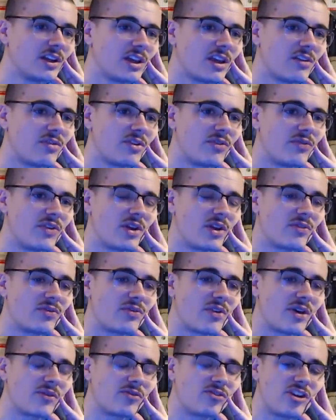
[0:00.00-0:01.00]
If you think
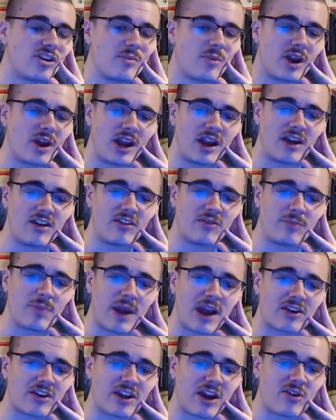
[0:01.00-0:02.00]
5G might have
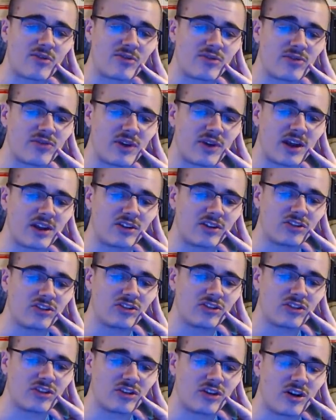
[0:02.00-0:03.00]
bad health
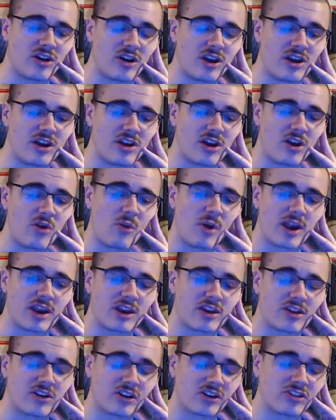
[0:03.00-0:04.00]
effects, in no way
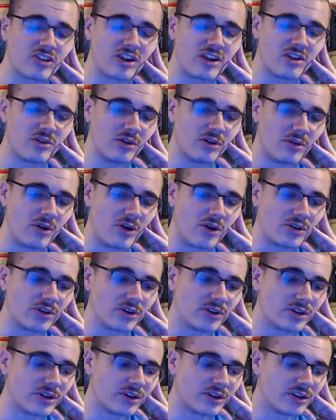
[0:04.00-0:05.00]
could I say you are wrong.
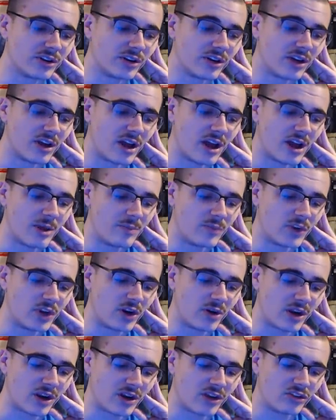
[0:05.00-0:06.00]
You
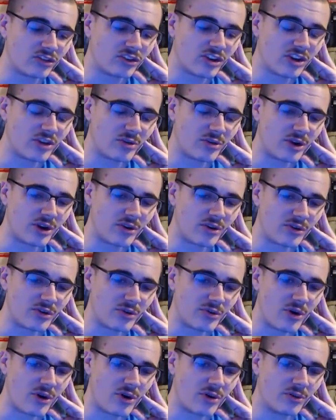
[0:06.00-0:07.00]
know, I can't say you're right or
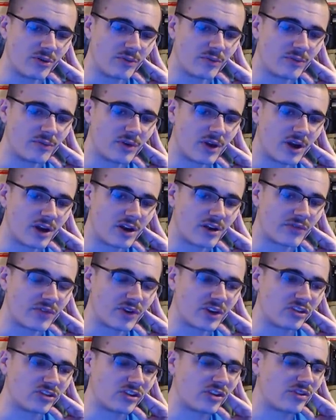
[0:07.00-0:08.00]
you're wrong. I don't
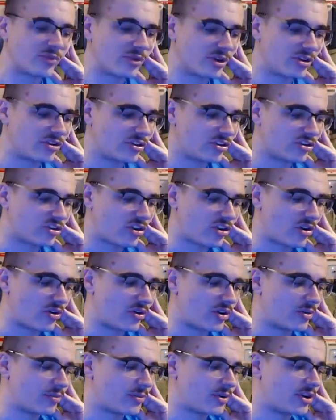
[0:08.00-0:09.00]
think there's enough research done
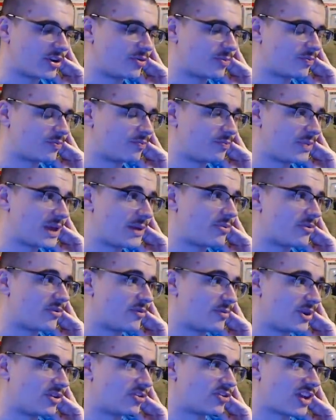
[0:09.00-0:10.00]
on it, but it's, people
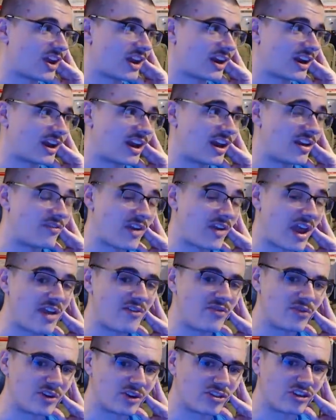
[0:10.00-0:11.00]
have been saying that at
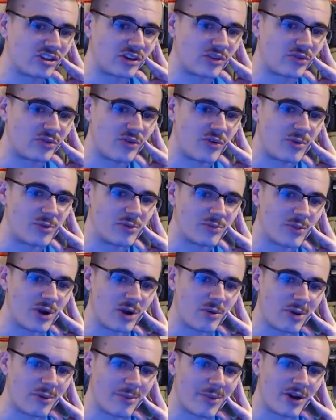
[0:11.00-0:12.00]
every single form of
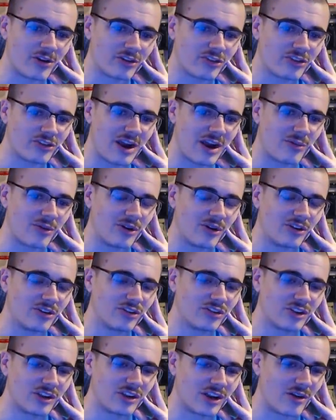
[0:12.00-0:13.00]
mobile mast tower
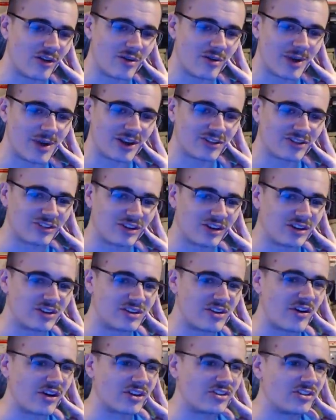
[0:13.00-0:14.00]
going back to like the
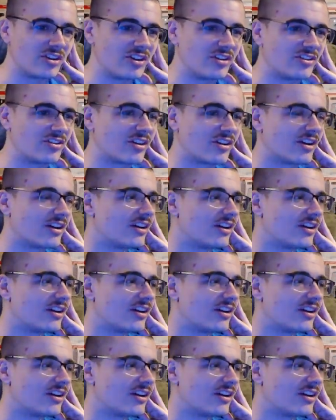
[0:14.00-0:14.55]
90s.